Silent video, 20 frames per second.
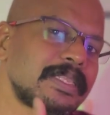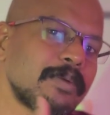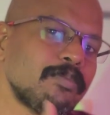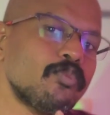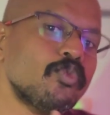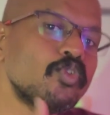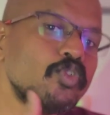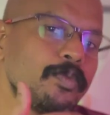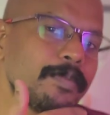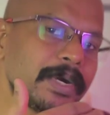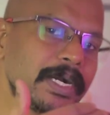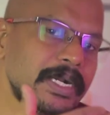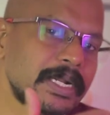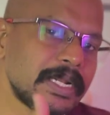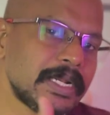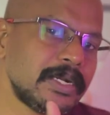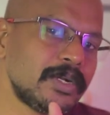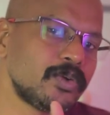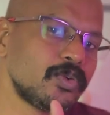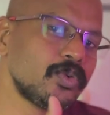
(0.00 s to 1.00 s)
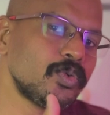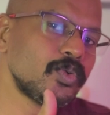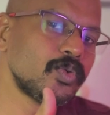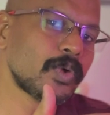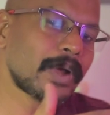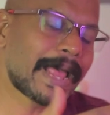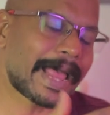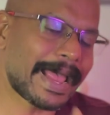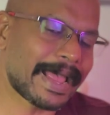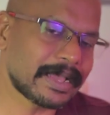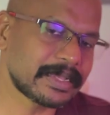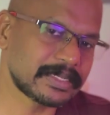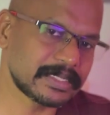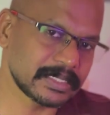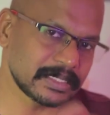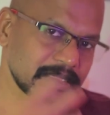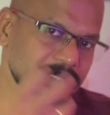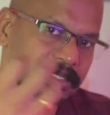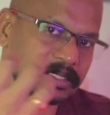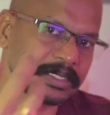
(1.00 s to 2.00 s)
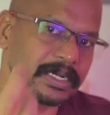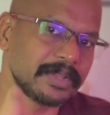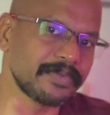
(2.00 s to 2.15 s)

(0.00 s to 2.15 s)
the movement into actions,